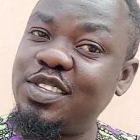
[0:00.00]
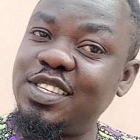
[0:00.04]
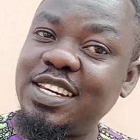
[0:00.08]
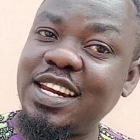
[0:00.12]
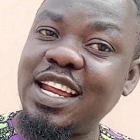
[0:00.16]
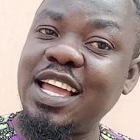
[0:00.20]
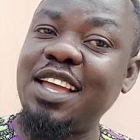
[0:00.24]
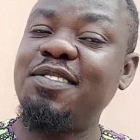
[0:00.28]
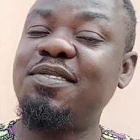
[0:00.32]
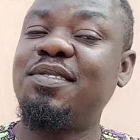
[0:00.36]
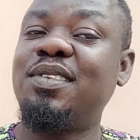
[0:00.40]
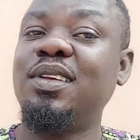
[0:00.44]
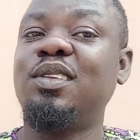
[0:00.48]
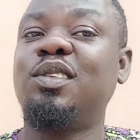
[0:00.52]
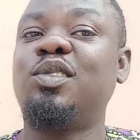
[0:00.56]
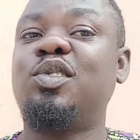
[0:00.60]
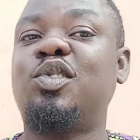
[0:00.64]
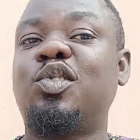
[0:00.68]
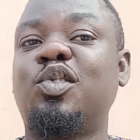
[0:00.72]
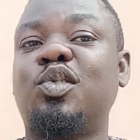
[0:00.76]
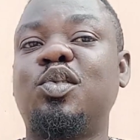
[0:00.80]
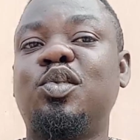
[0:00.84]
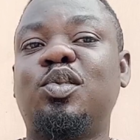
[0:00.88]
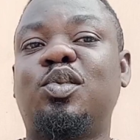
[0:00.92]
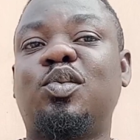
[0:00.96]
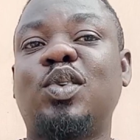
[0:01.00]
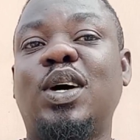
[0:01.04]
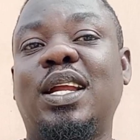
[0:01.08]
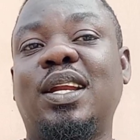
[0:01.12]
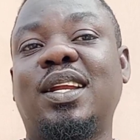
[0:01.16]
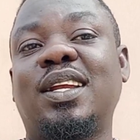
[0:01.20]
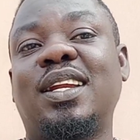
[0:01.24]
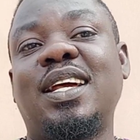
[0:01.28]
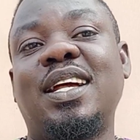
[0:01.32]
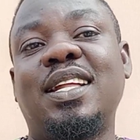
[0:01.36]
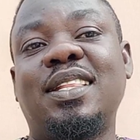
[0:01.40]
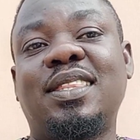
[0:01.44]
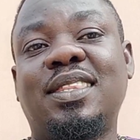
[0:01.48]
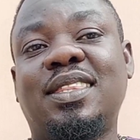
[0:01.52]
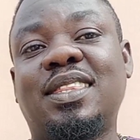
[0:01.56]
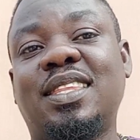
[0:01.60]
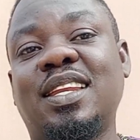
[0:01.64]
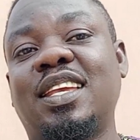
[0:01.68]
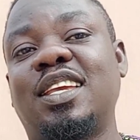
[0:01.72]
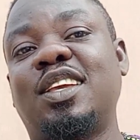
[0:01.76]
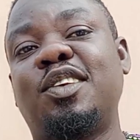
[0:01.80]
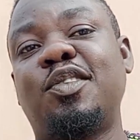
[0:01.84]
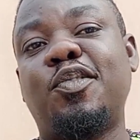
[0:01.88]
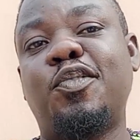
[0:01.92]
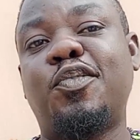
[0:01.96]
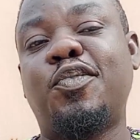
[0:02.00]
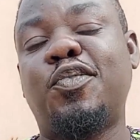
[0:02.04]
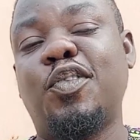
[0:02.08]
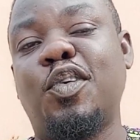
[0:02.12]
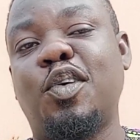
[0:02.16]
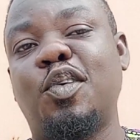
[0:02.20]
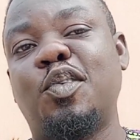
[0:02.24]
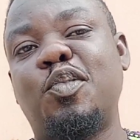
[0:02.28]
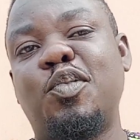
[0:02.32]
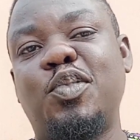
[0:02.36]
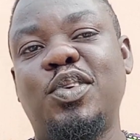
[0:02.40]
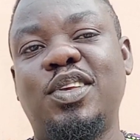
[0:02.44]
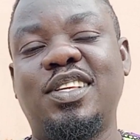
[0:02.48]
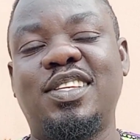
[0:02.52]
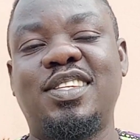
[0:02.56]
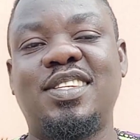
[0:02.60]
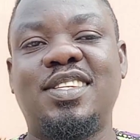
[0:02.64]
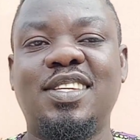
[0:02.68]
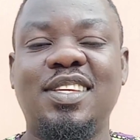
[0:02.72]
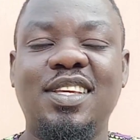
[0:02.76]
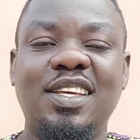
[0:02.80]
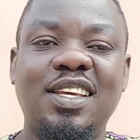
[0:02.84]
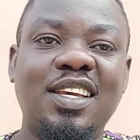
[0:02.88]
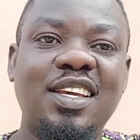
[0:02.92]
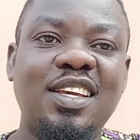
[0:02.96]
drive them through to another 3-4 weeks,